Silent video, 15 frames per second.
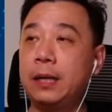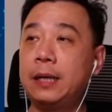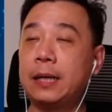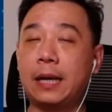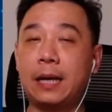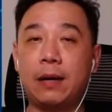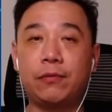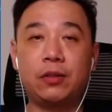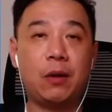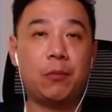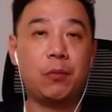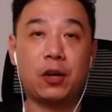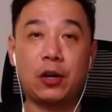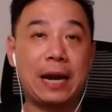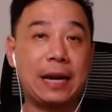And after that,
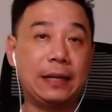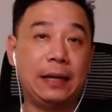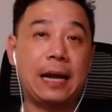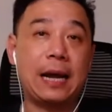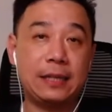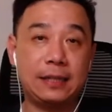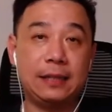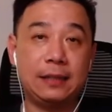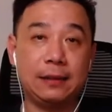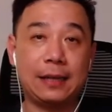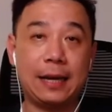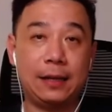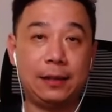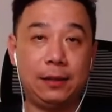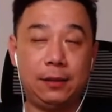we're going to analyze it
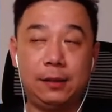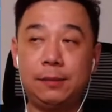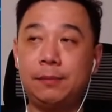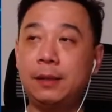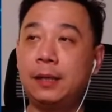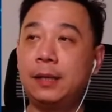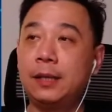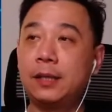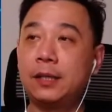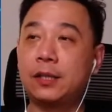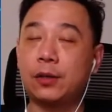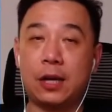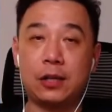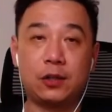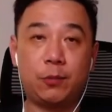together.
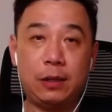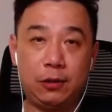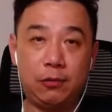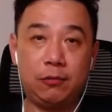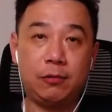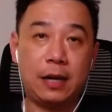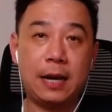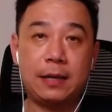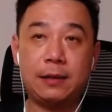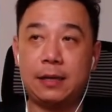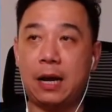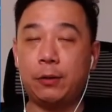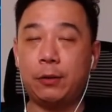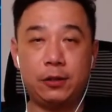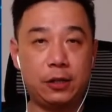So as we do that, I
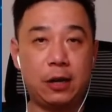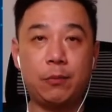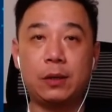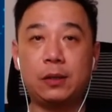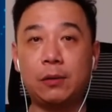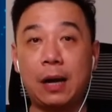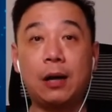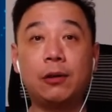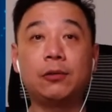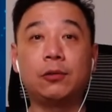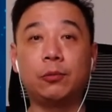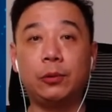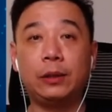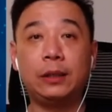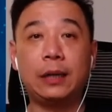will share with you how
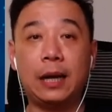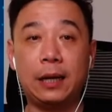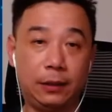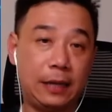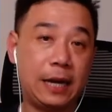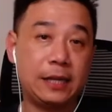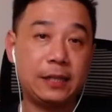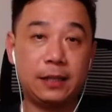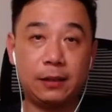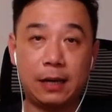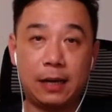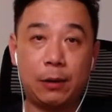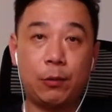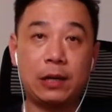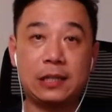do we analyze it,
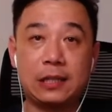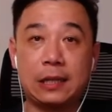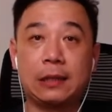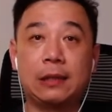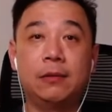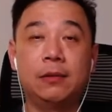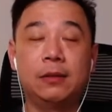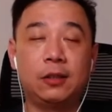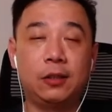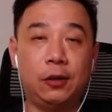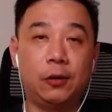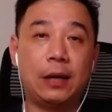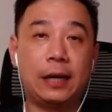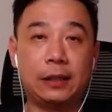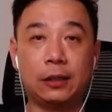what is the
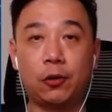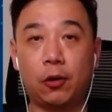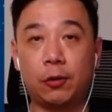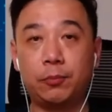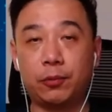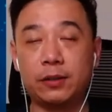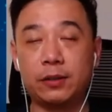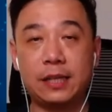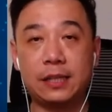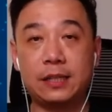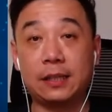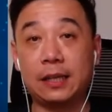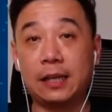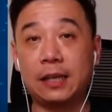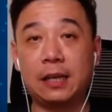like the thought process, the
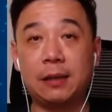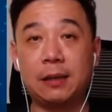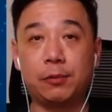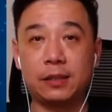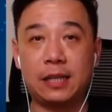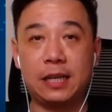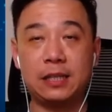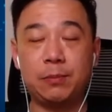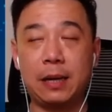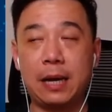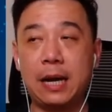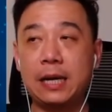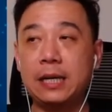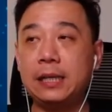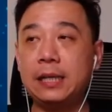thinking process
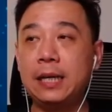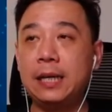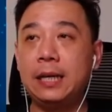behind it.